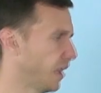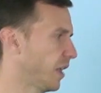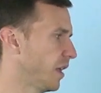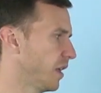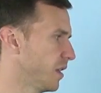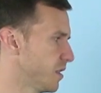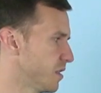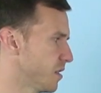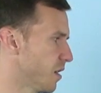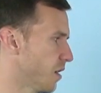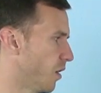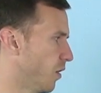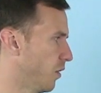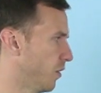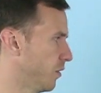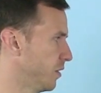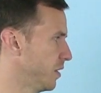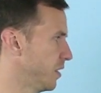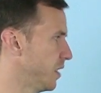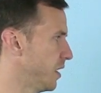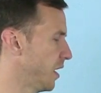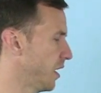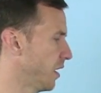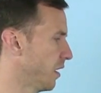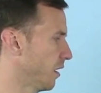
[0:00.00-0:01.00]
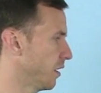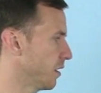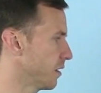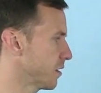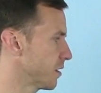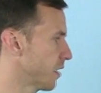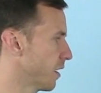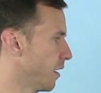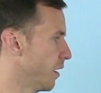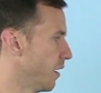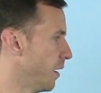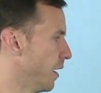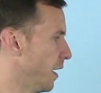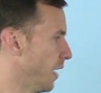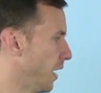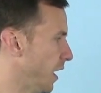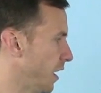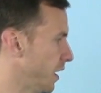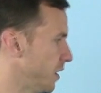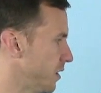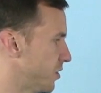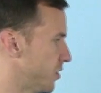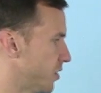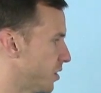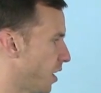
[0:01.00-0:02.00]
his own deals.
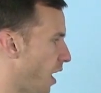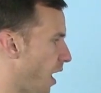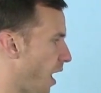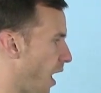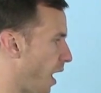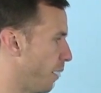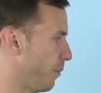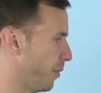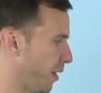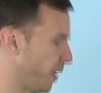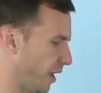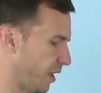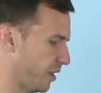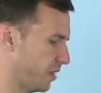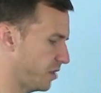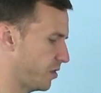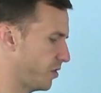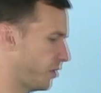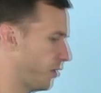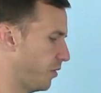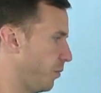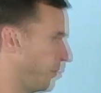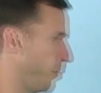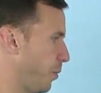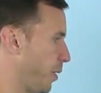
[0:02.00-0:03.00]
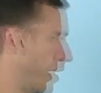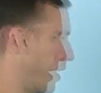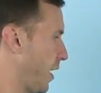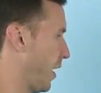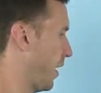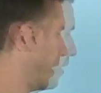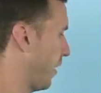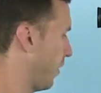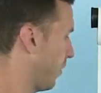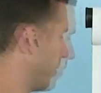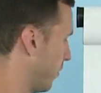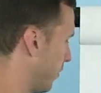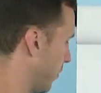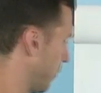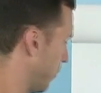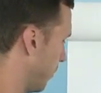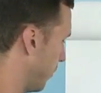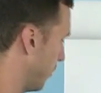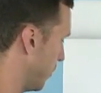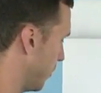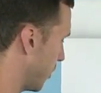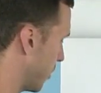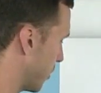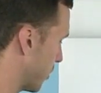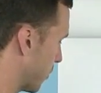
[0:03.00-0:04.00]
His job is to be
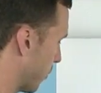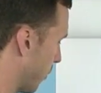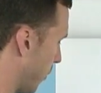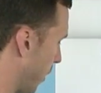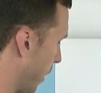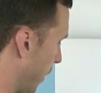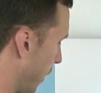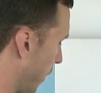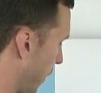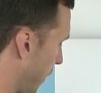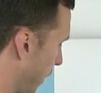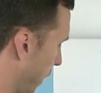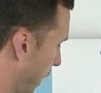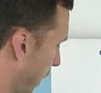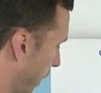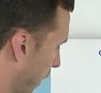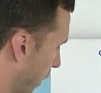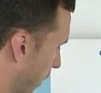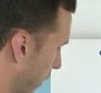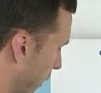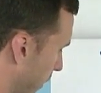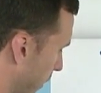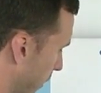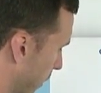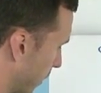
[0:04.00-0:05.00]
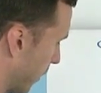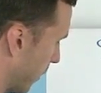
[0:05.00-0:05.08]
just one thing.